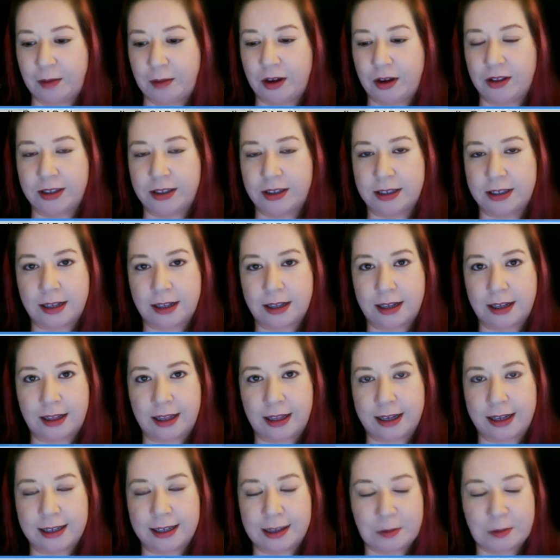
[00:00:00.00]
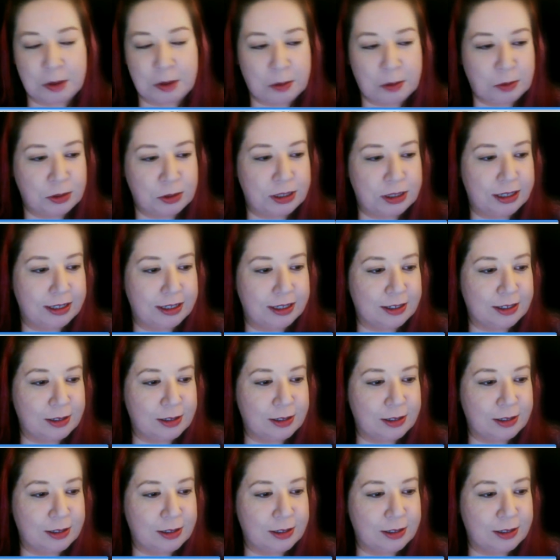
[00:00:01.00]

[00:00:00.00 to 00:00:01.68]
all the silly things that people did.